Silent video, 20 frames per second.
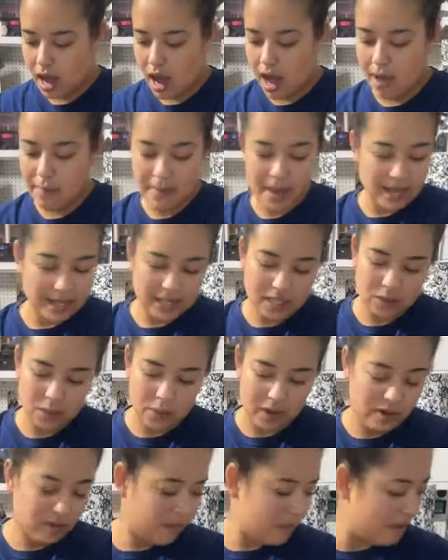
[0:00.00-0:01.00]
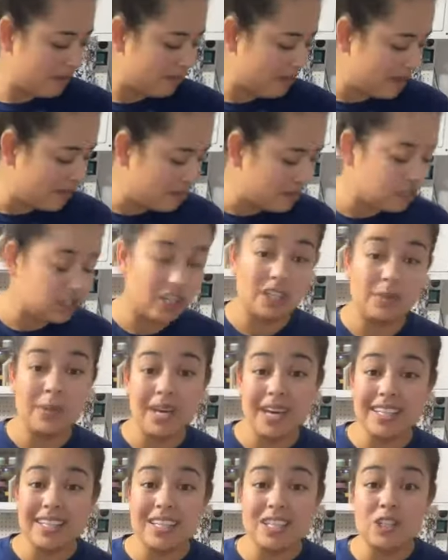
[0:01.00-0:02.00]
Hot mess is one of my favorites just
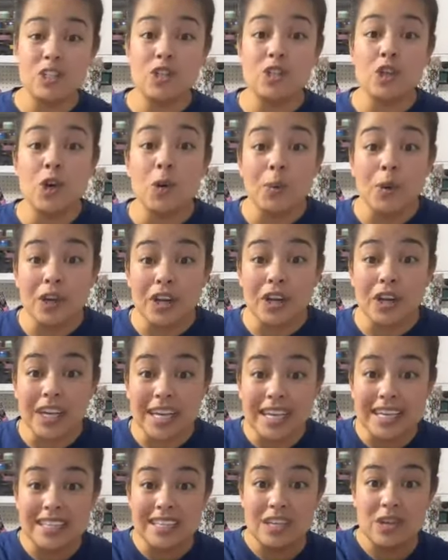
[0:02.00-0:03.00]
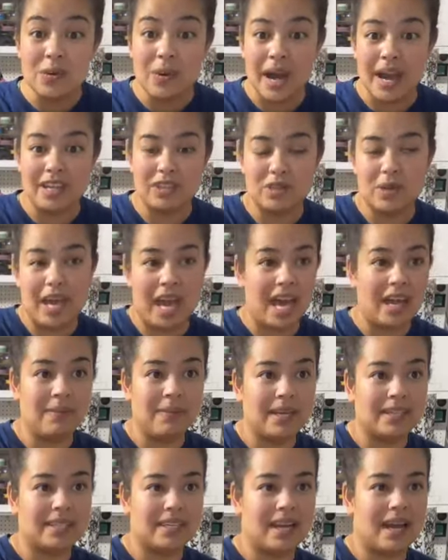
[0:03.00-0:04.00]
because it's super easy, you guys. You can't
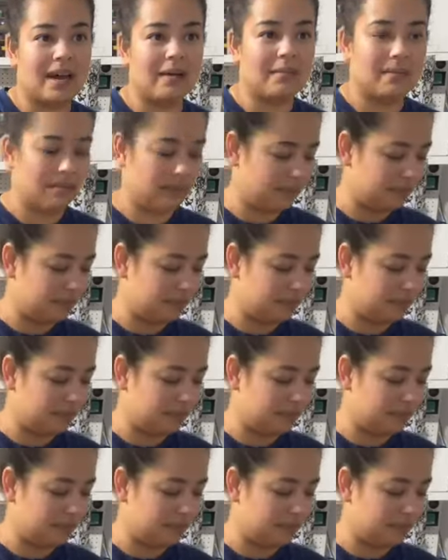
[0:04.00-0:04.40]
mess it up.